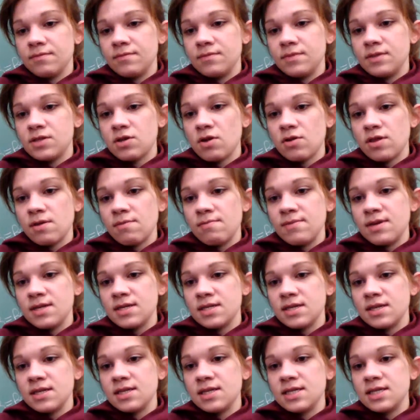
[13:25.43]
So the
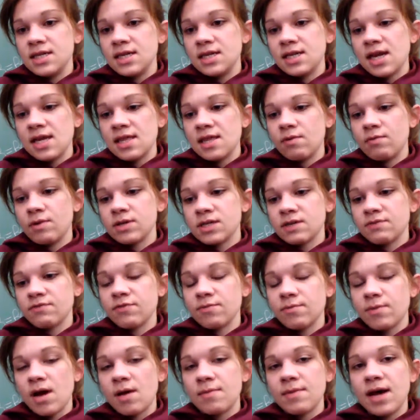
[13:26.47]
DNA that wasn't
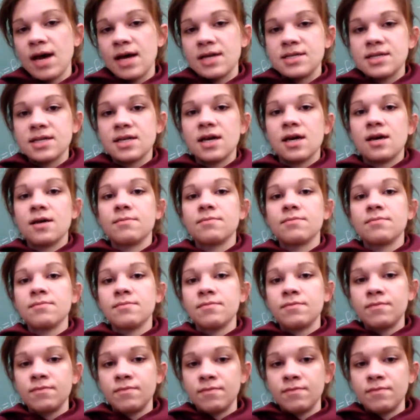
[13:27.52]
from mom had to come